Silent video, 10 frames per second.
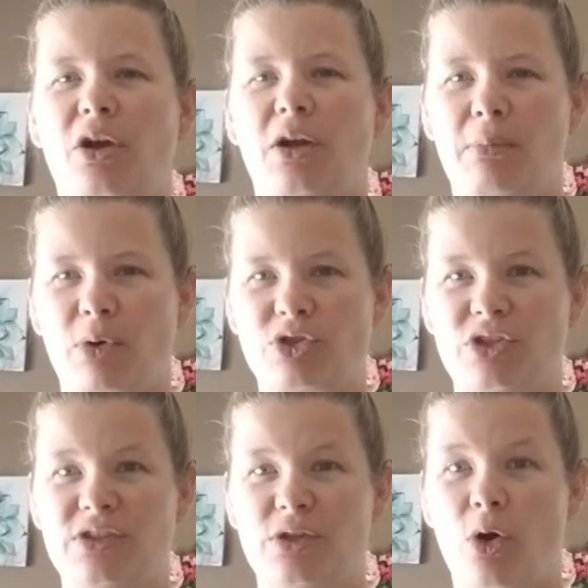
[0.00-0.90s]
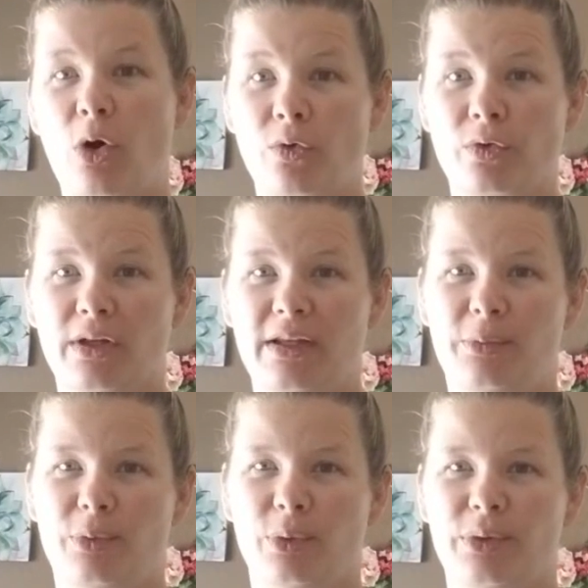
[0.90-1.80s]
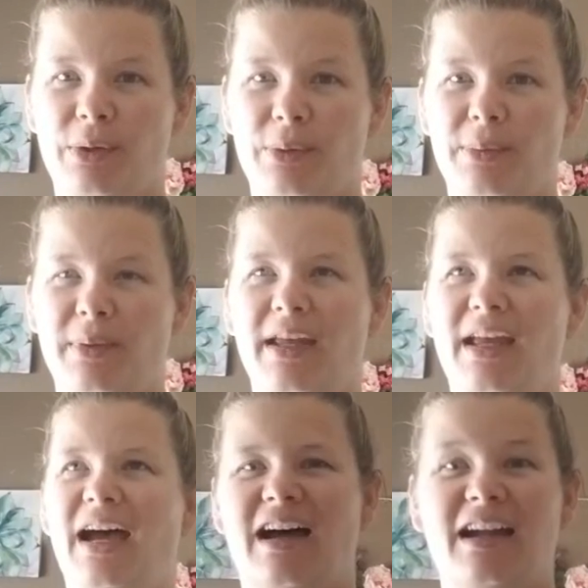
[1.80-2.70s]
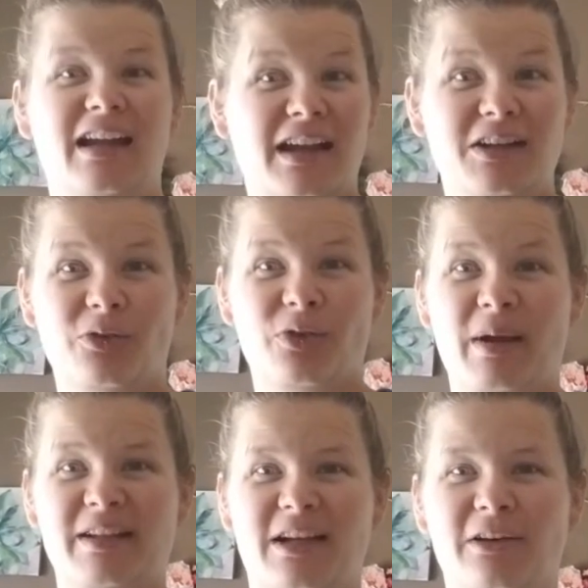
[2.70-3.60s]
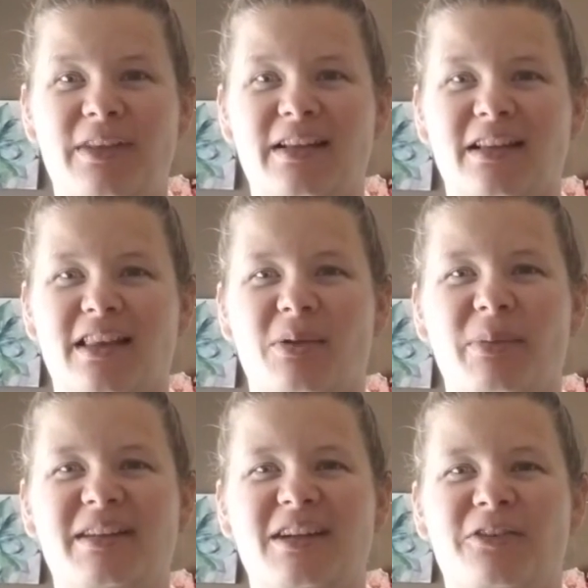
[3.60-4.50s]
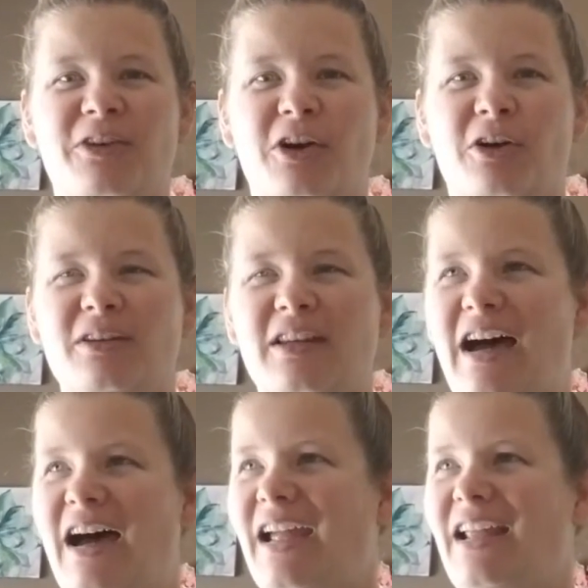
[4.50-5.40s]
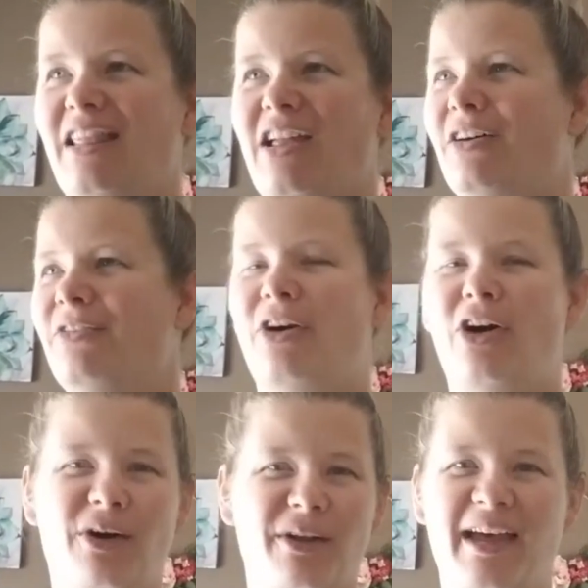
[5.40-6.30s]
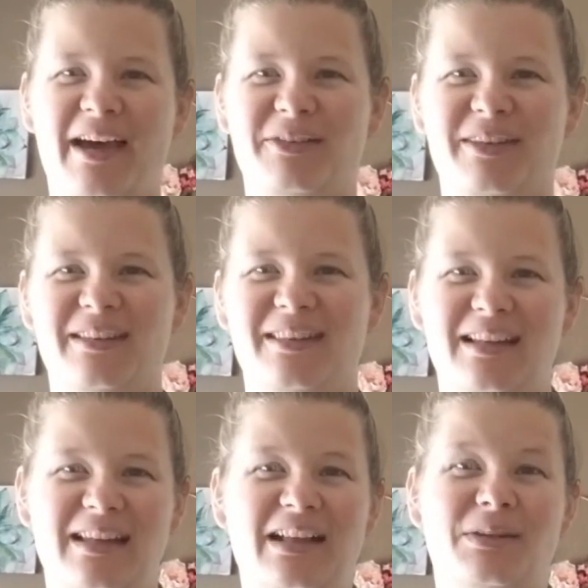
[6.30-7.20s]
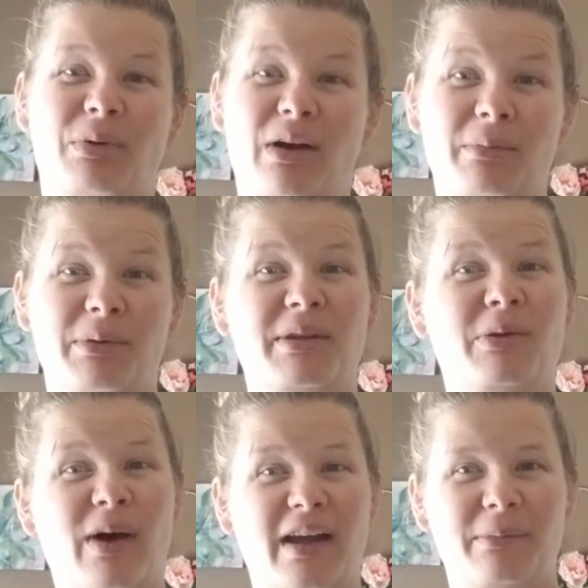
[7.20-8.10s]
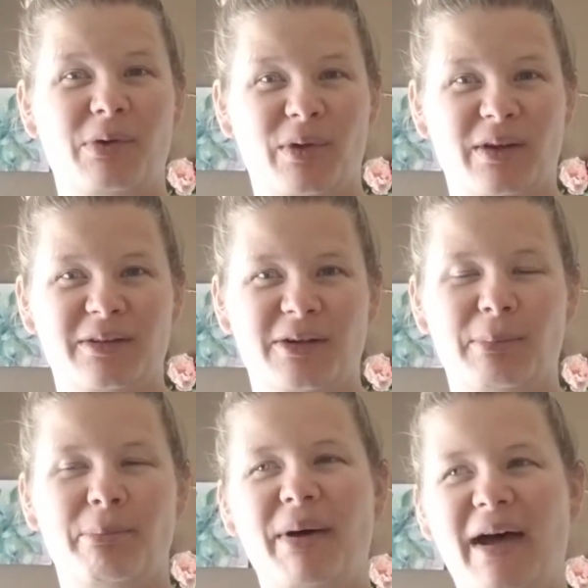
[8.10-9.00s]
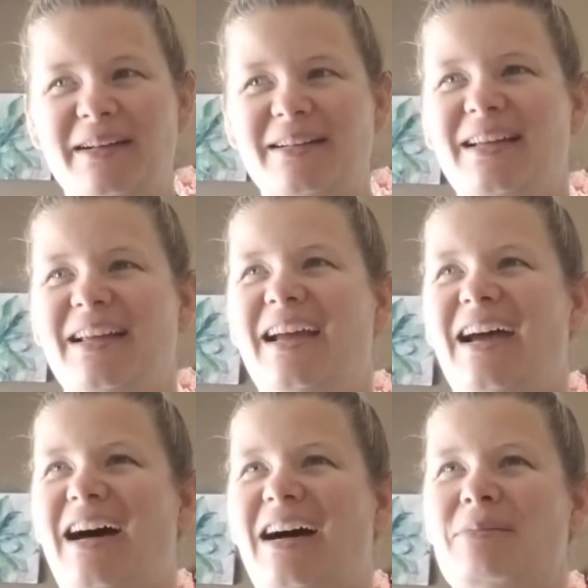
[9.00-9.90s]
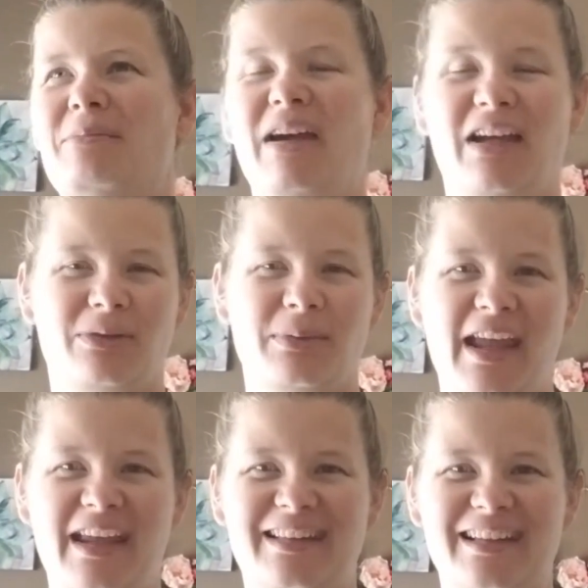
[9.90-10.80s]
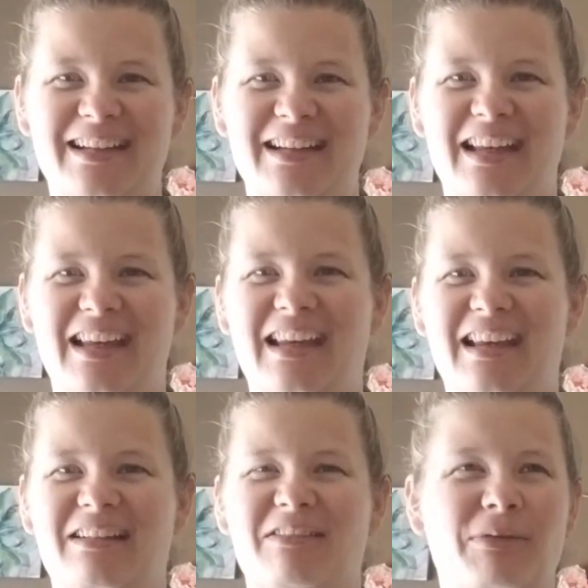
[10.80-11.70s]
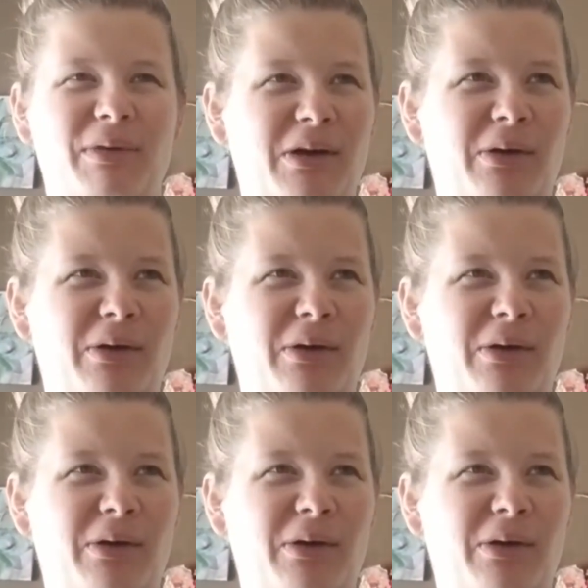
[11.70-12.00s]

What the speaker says: emotions overly rule you. I know for myself that's a little bit difficult. I love all houses, and that's probably why I'm a realtor. But my husband hates it. When we go